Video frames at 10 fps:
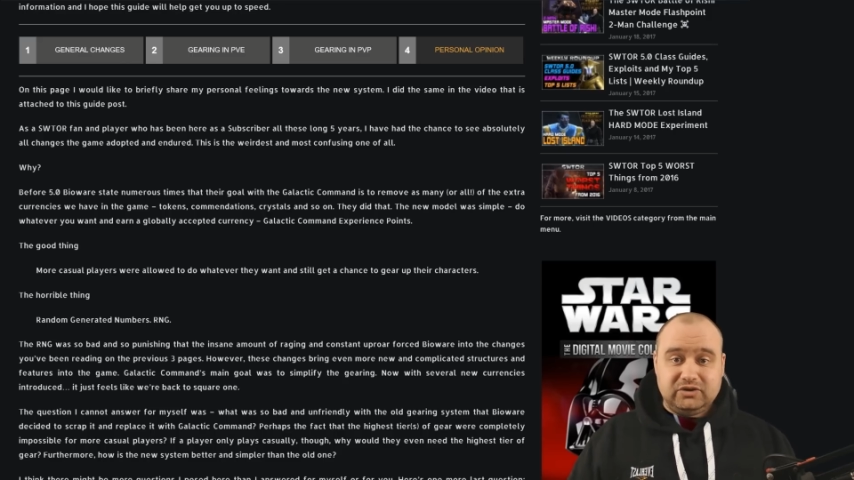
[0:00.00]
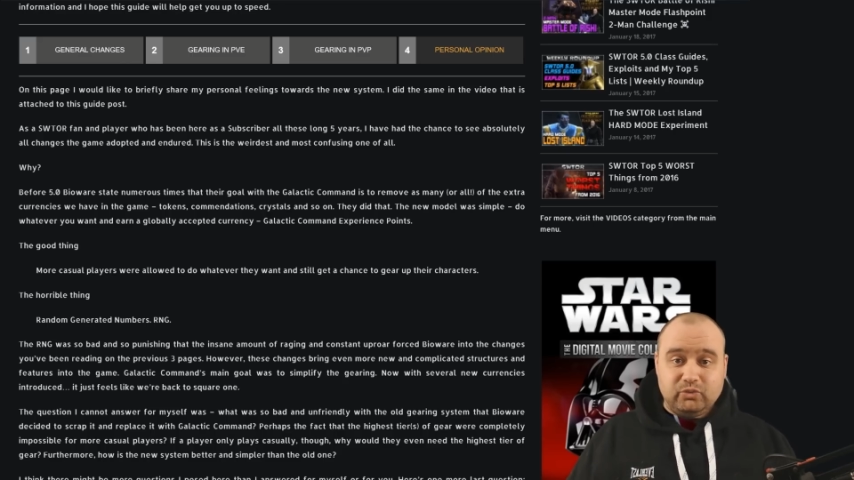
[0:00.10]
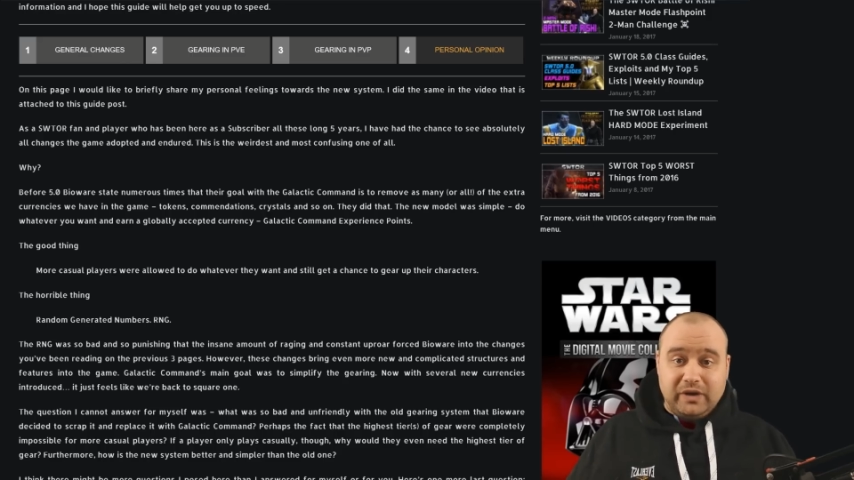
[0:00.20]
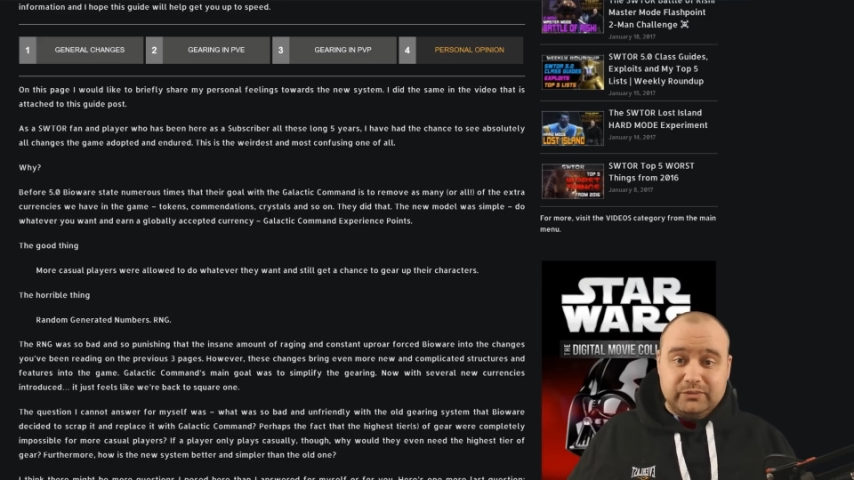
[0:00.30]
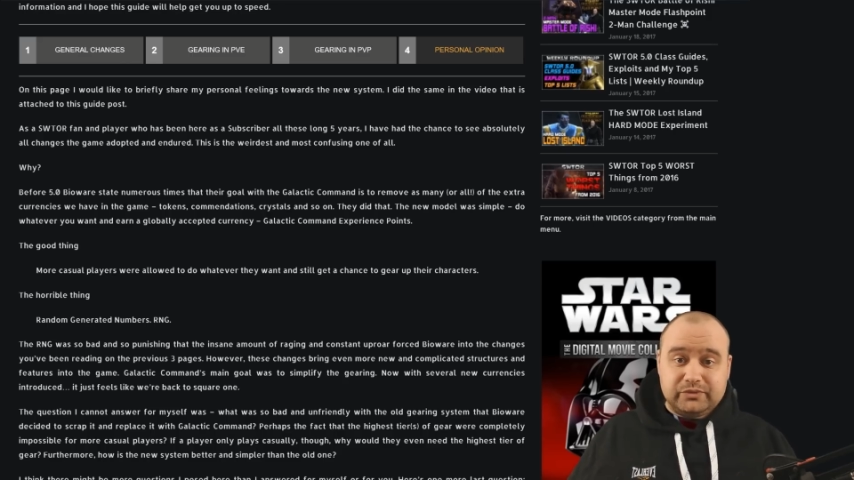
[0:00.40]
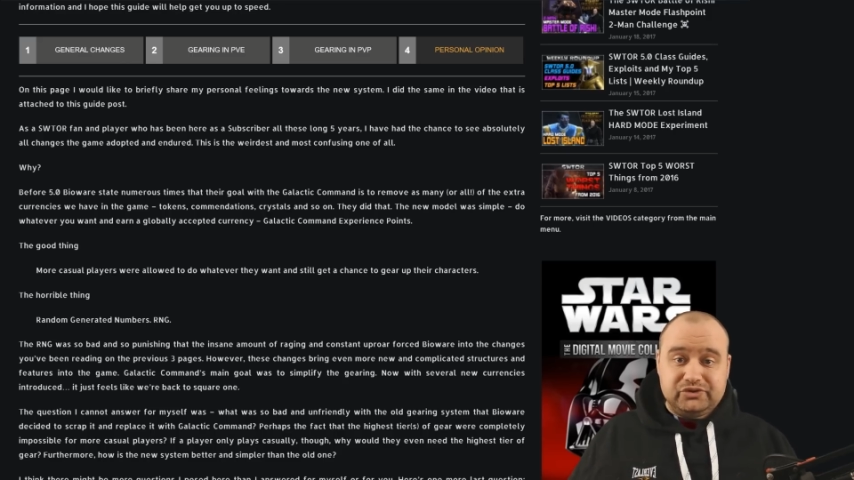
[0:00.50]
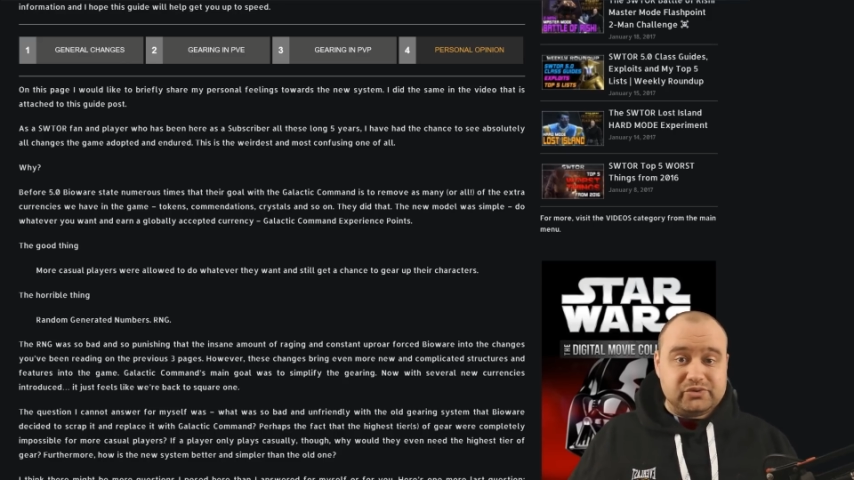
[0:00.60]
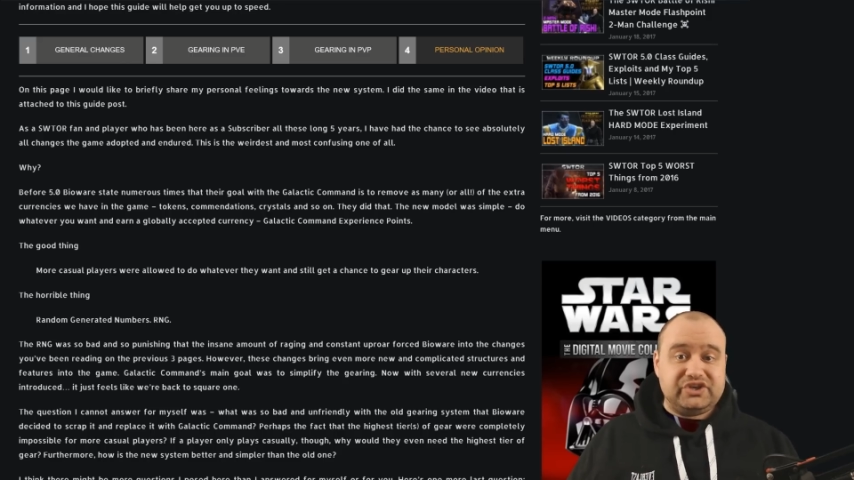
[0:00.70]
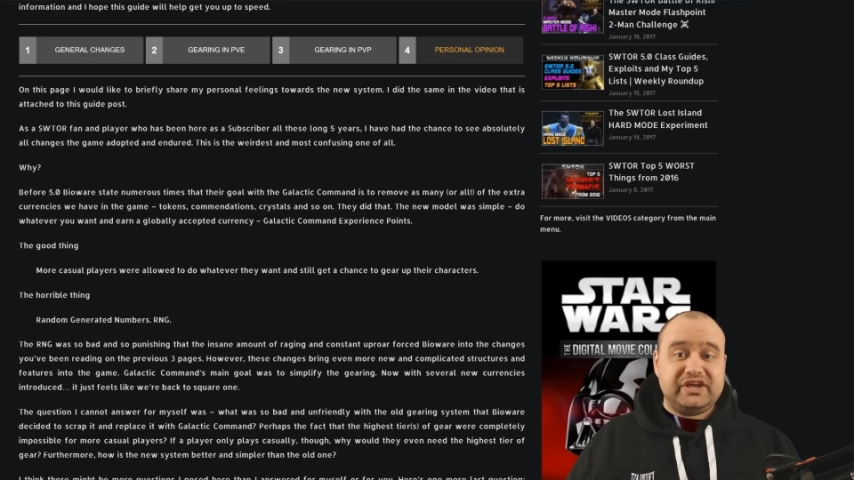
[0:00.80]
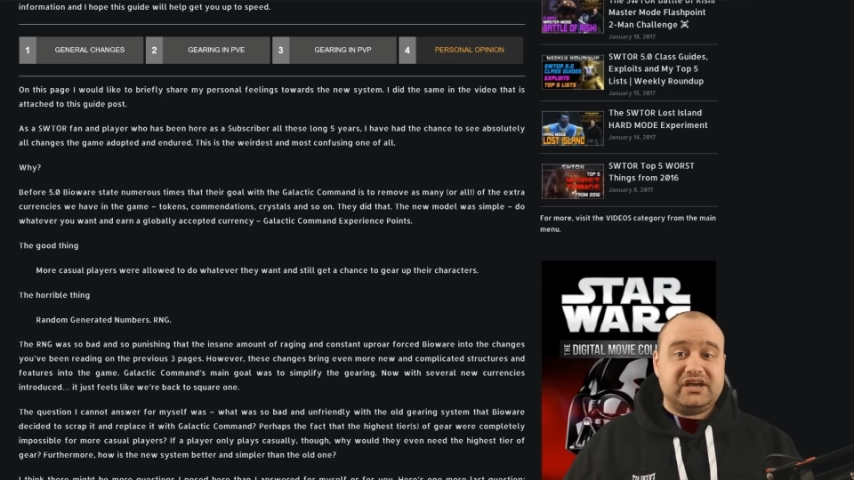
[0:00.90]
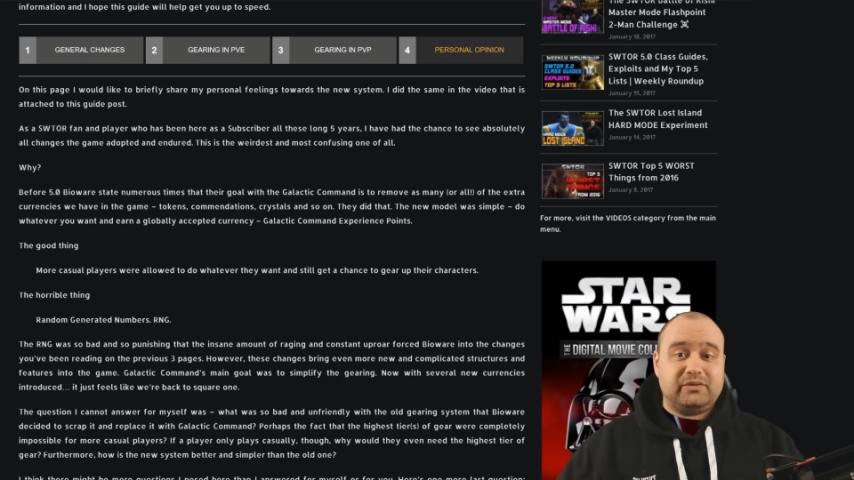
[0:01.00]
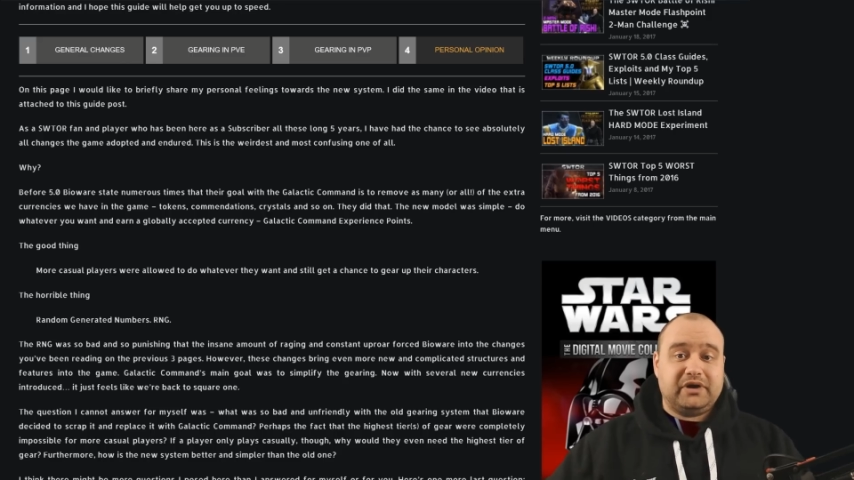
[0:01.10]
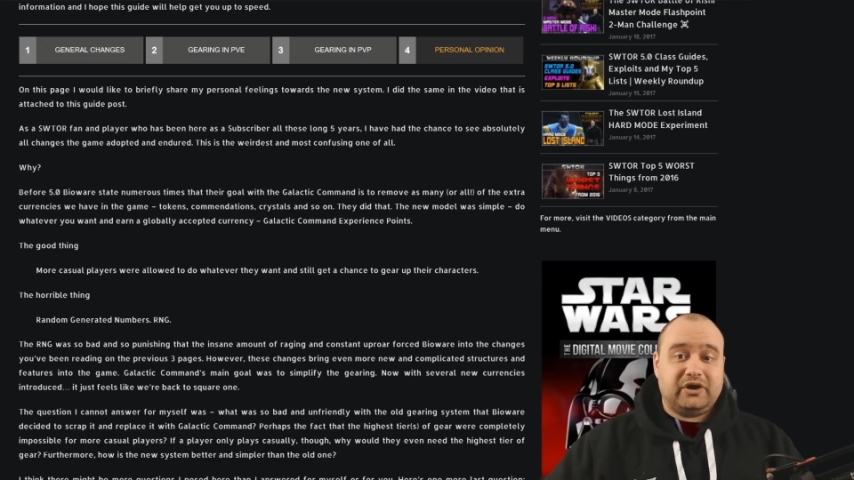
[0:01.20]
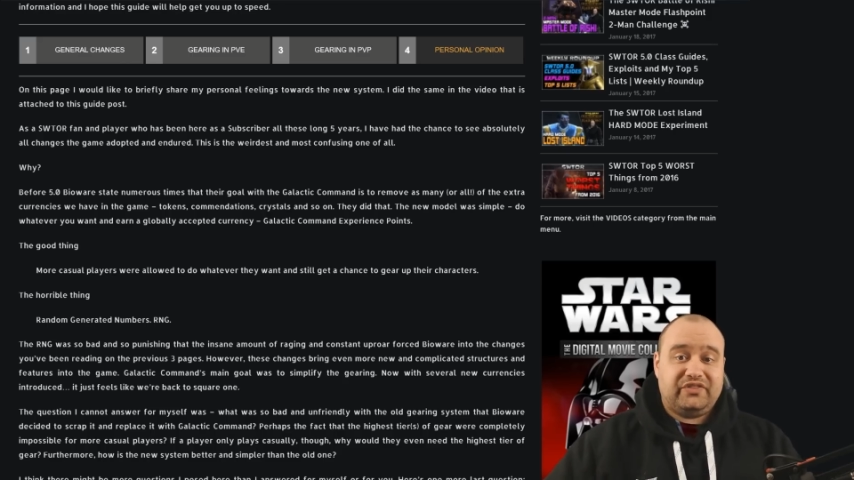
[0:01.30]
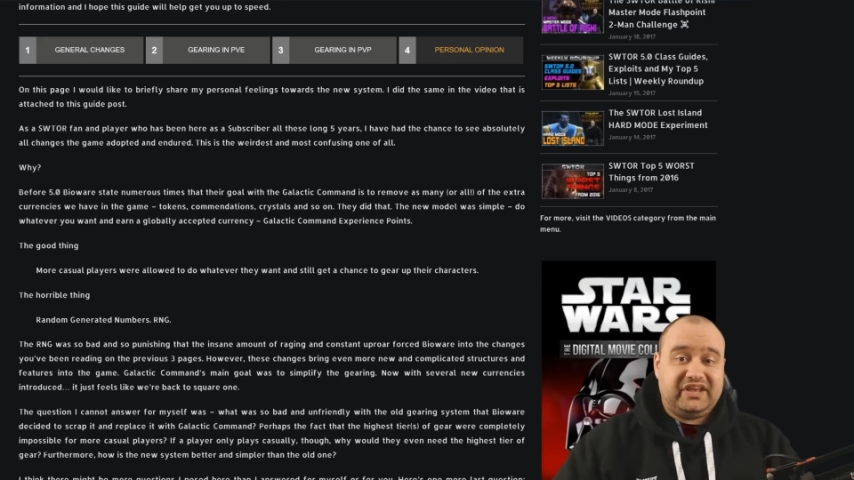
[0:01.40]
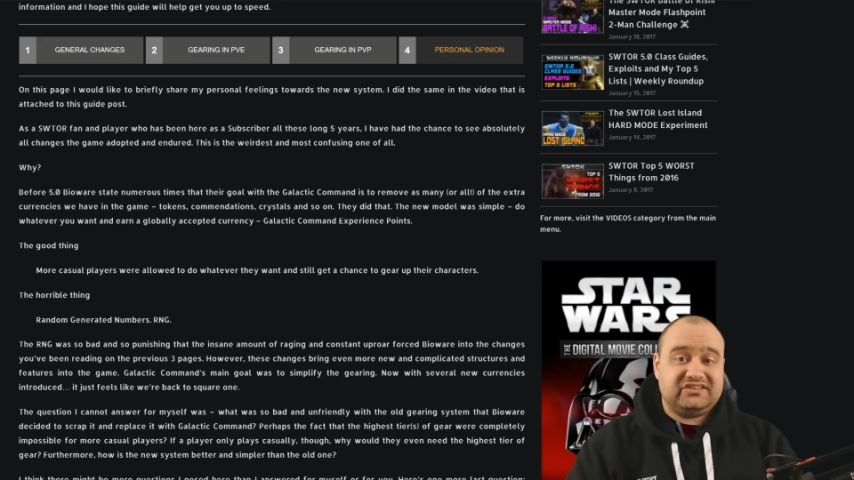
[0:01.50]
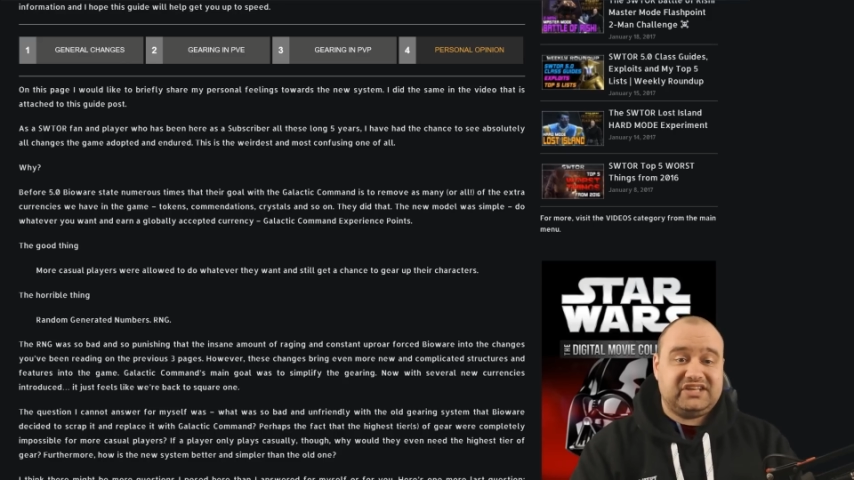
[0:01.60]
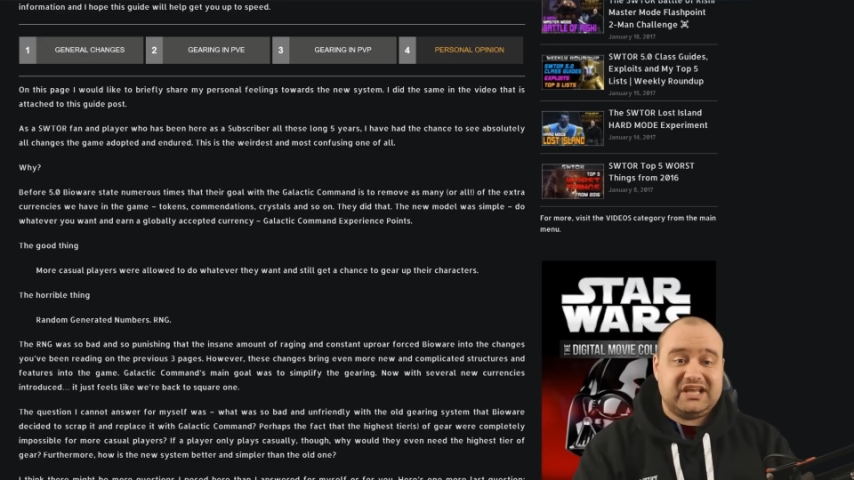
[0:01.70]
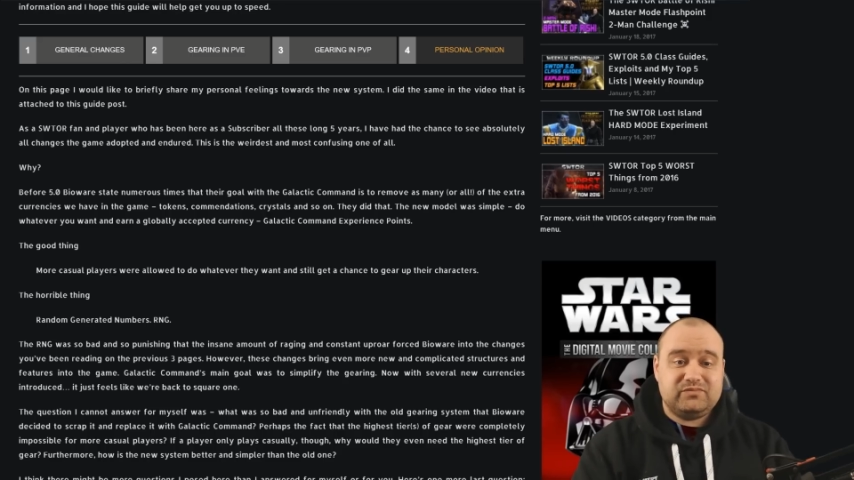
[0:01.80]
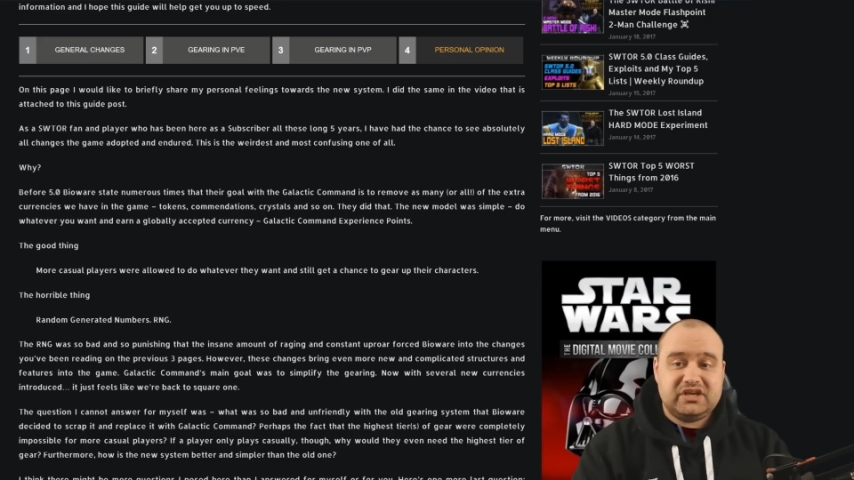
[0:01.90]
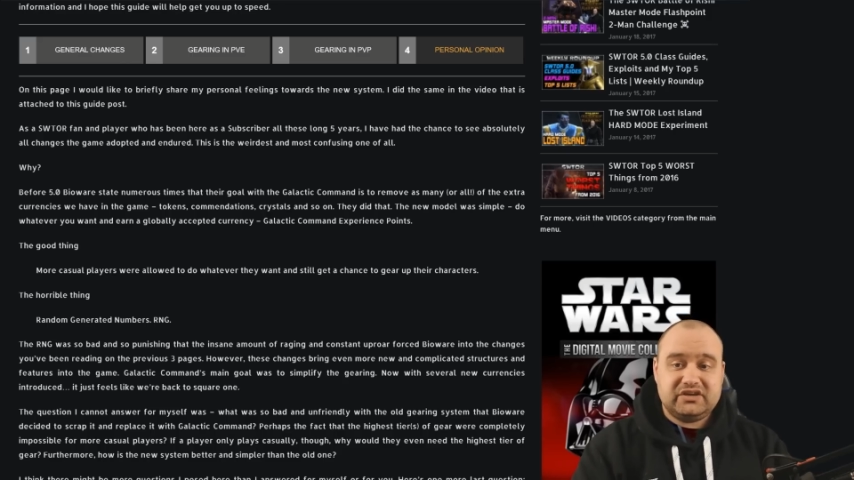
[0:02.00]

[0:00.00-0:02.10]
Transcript: why would you care about the endgame gear?